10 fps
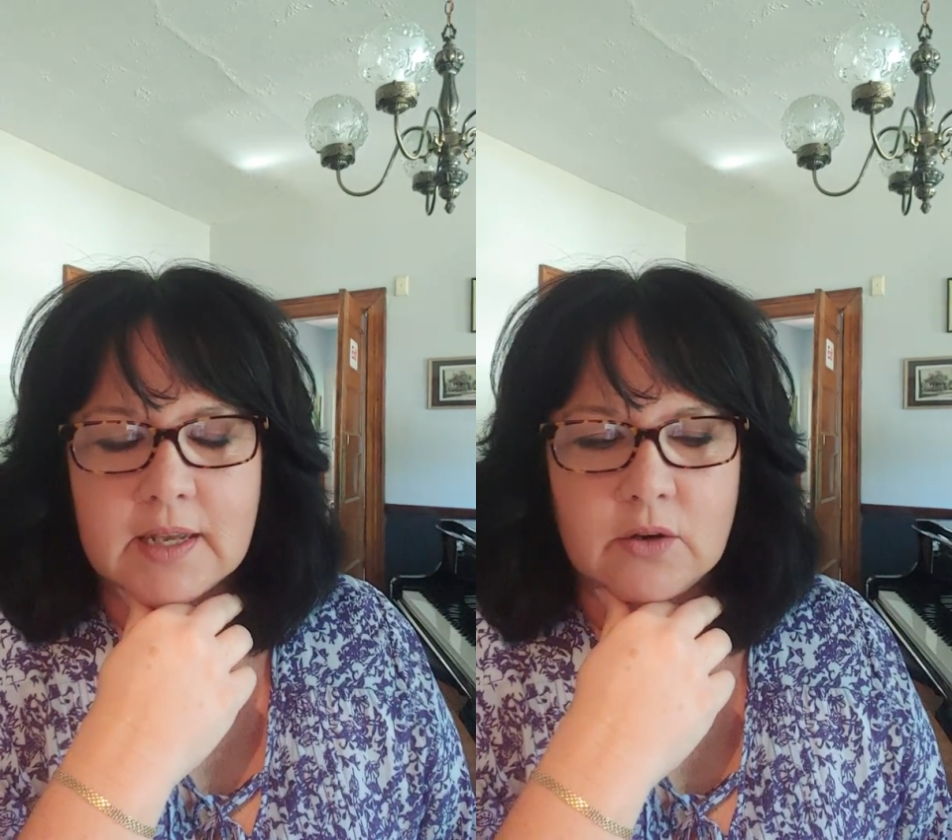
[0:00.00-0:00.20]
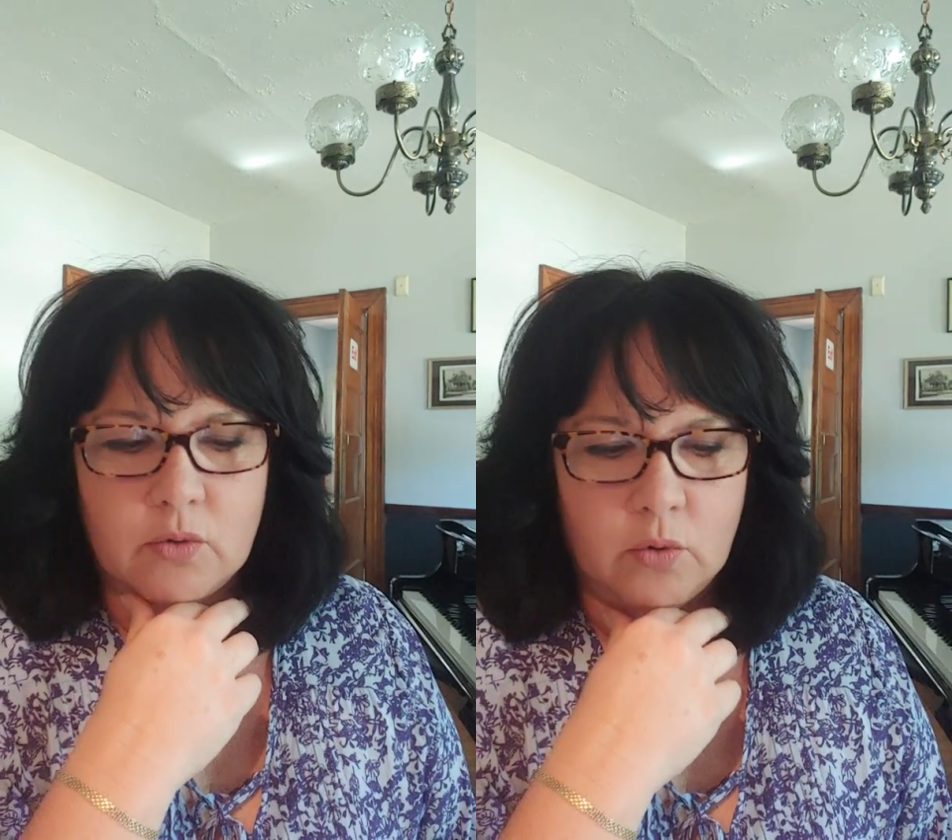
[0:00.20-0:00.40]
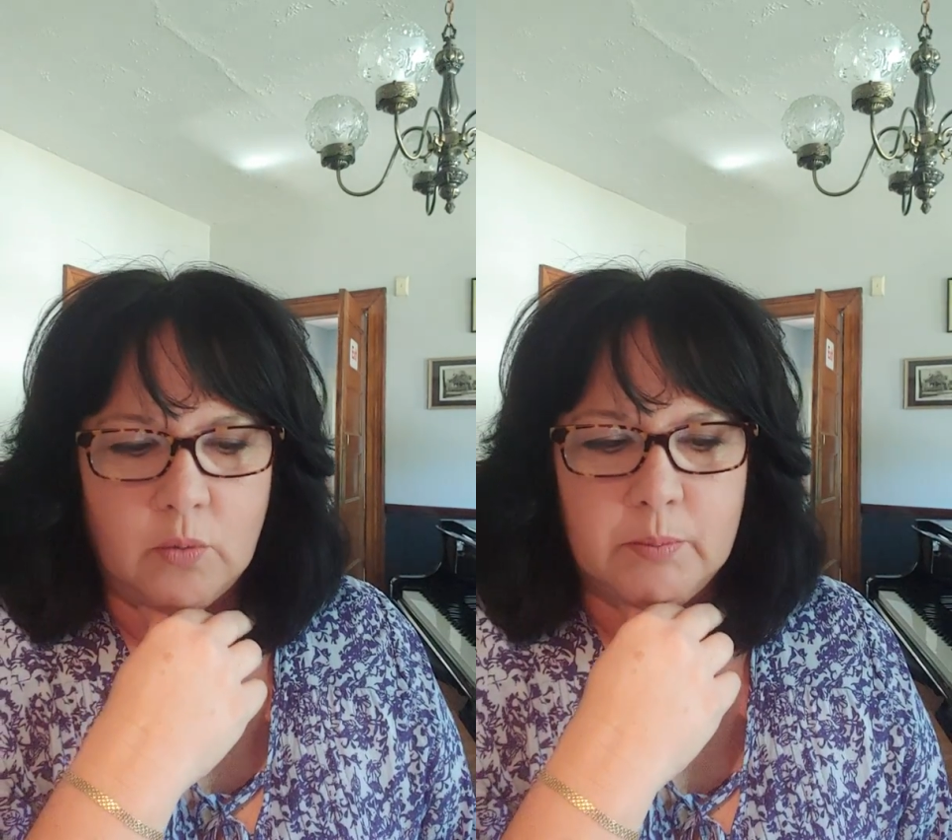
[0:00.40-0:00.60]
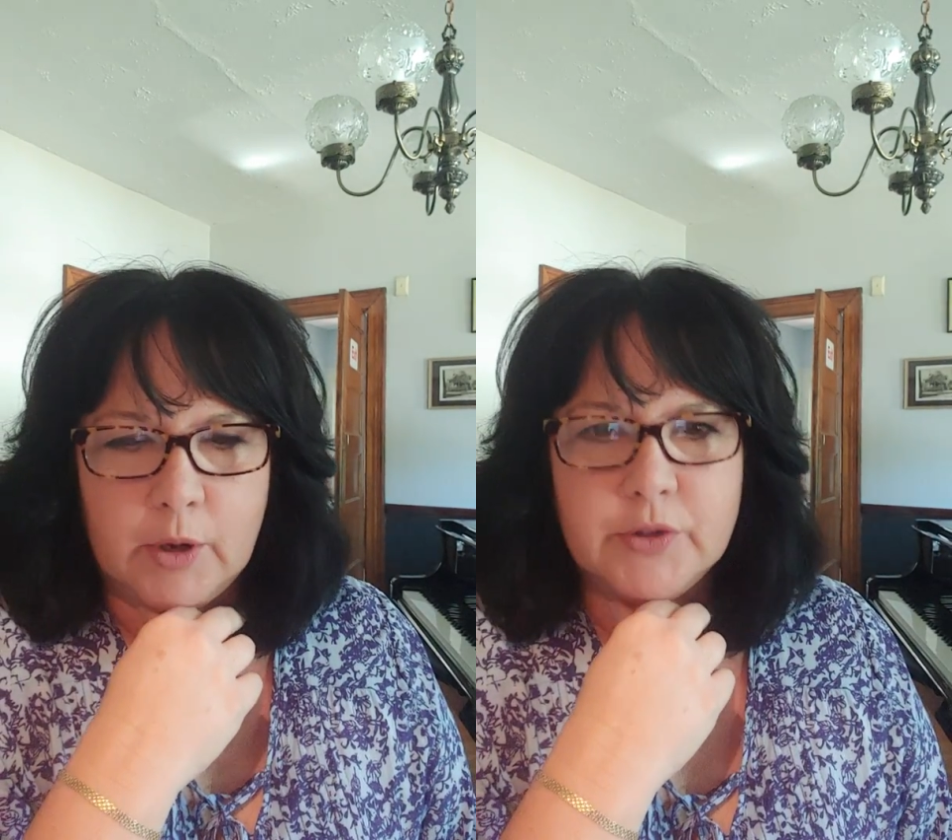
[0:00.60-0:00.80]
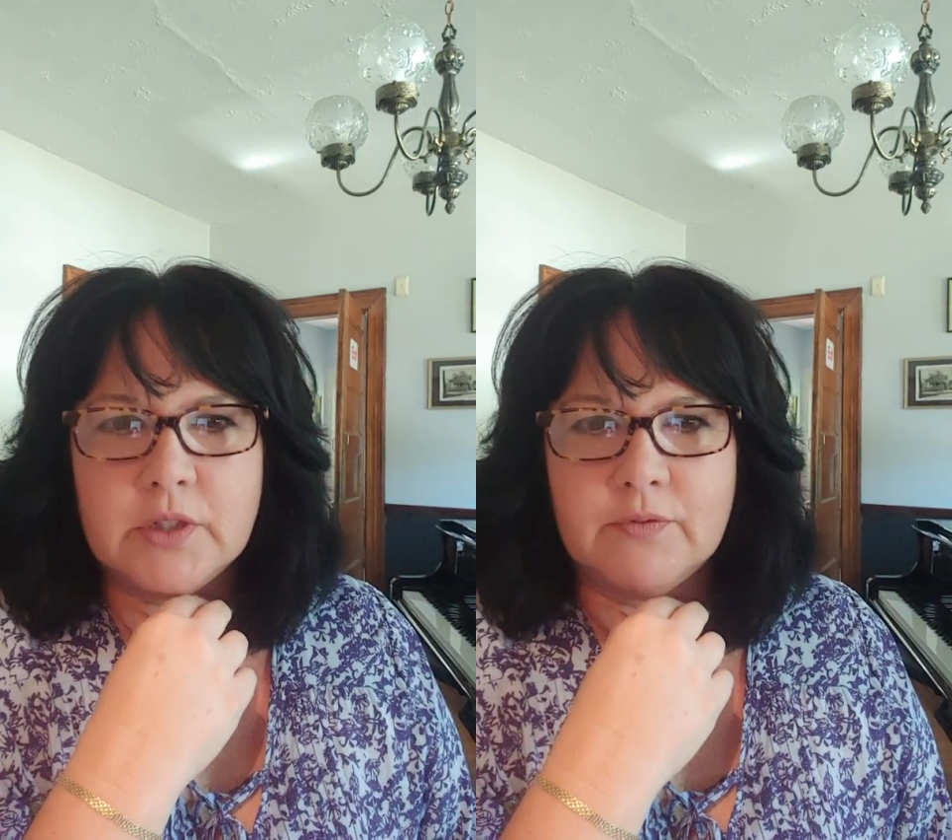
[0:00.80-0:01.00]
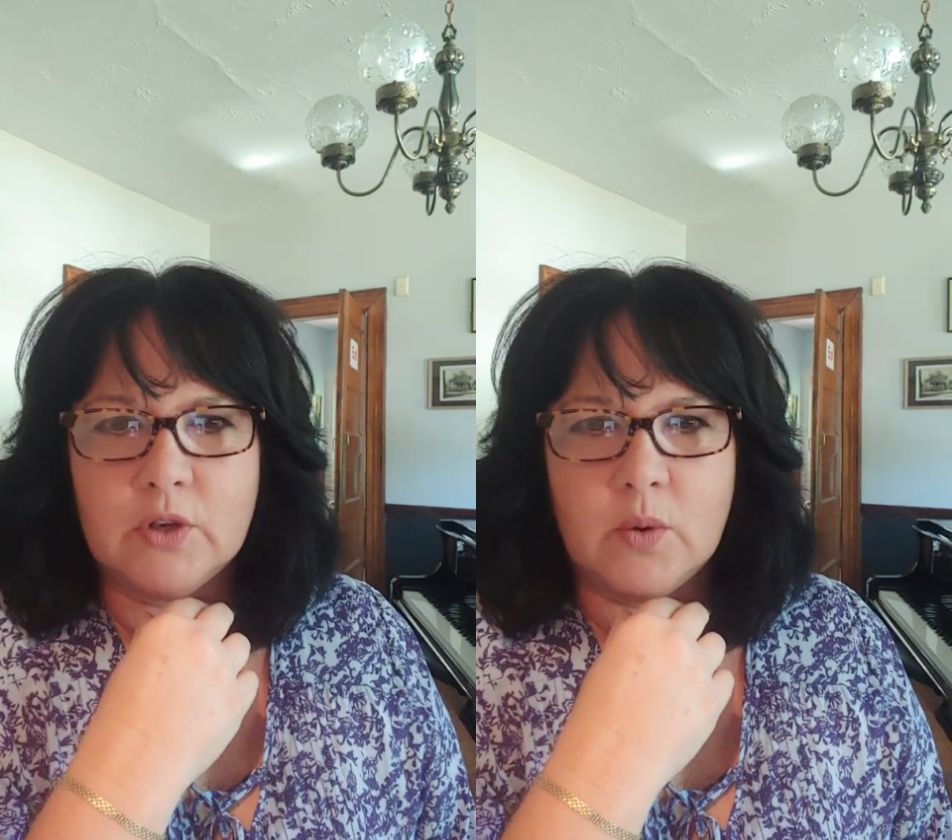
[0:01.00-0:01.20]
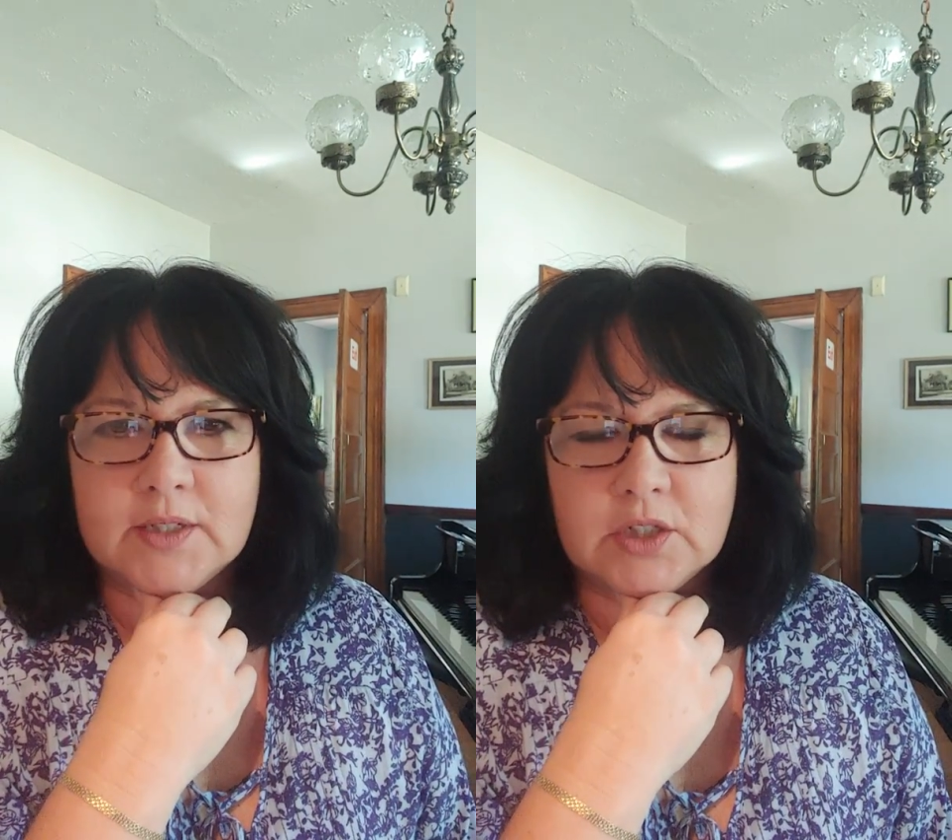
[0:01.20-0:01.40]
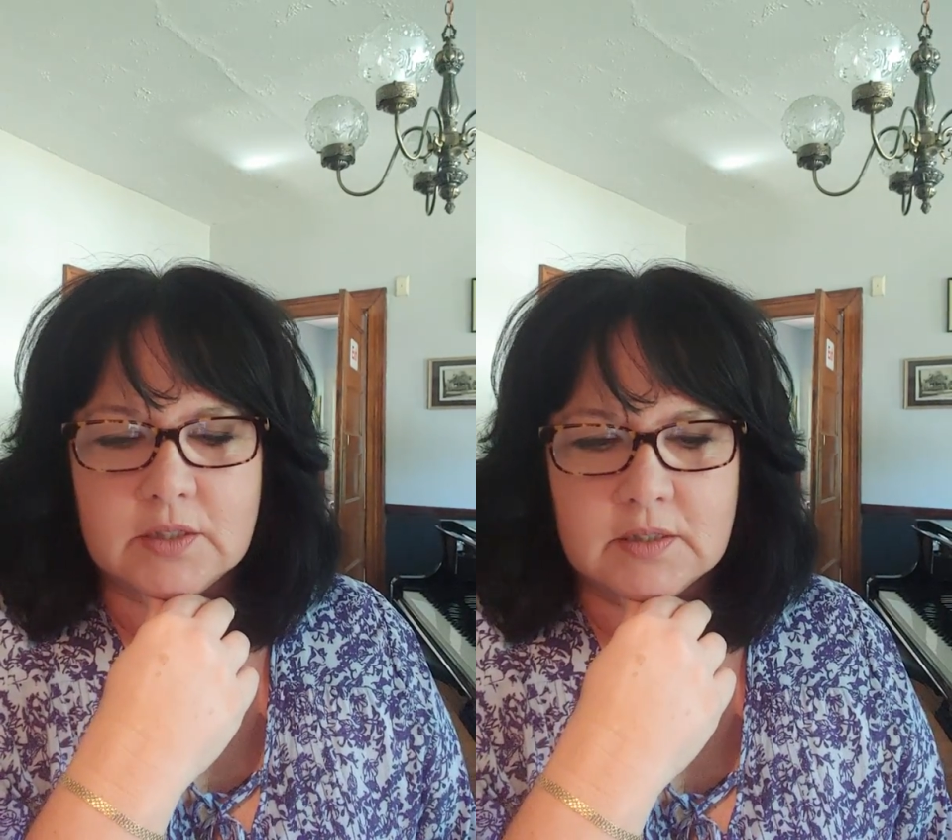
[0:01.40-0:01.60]
And most of the
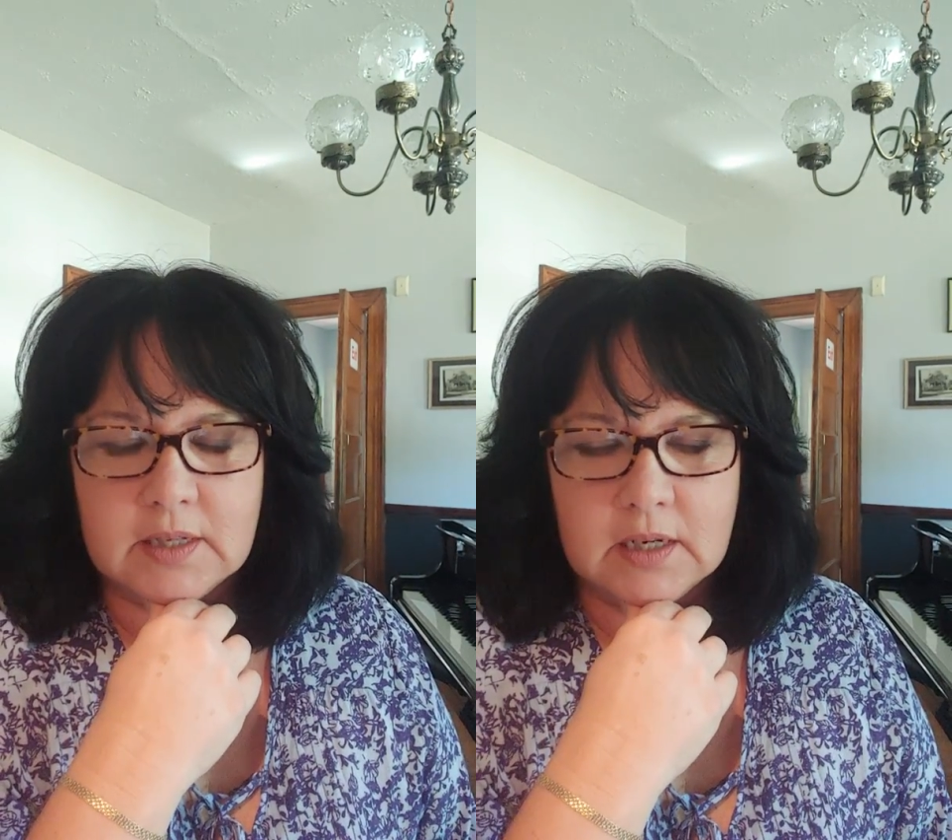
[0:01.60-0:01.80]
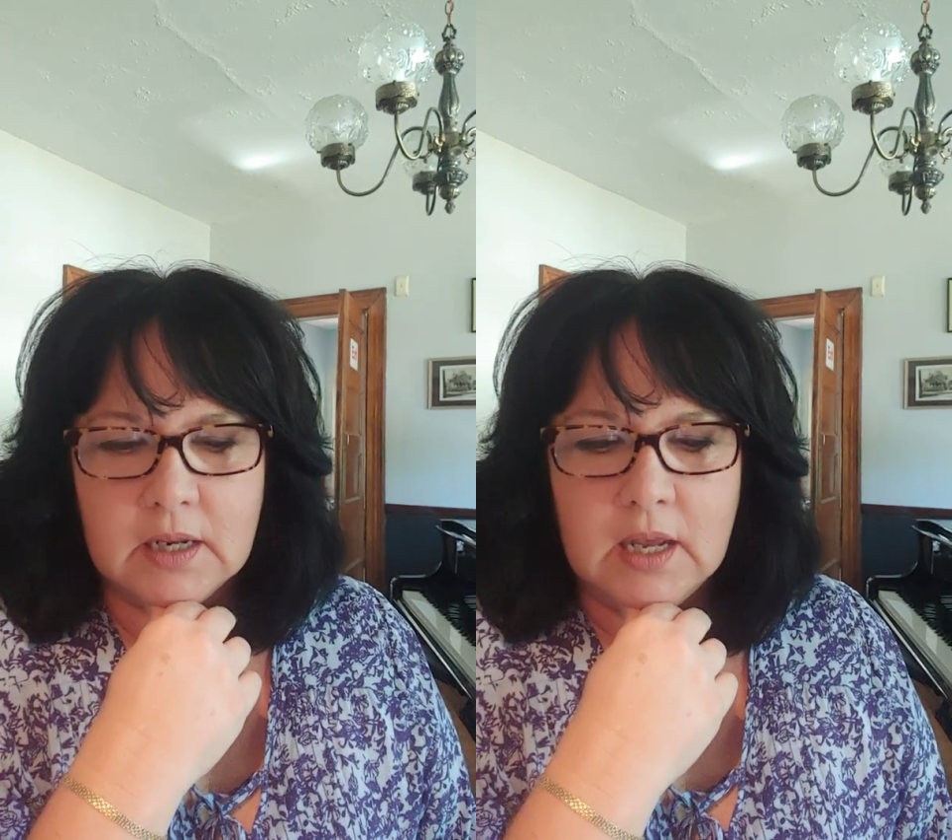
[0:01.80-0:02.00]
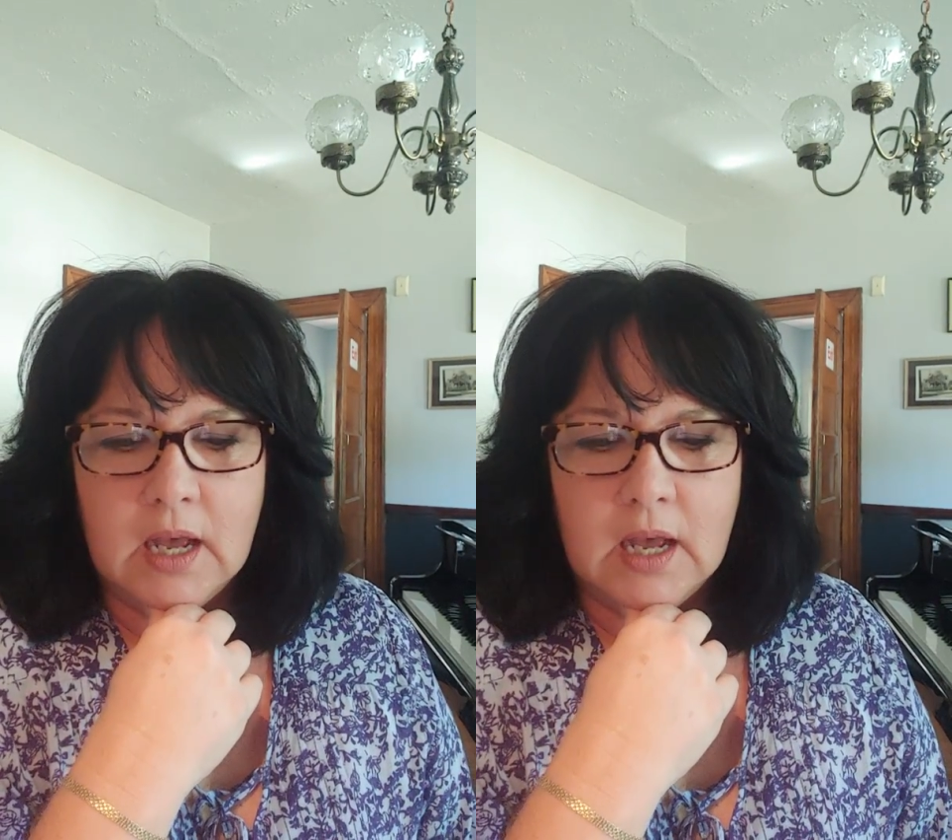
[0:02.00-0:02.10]
questions that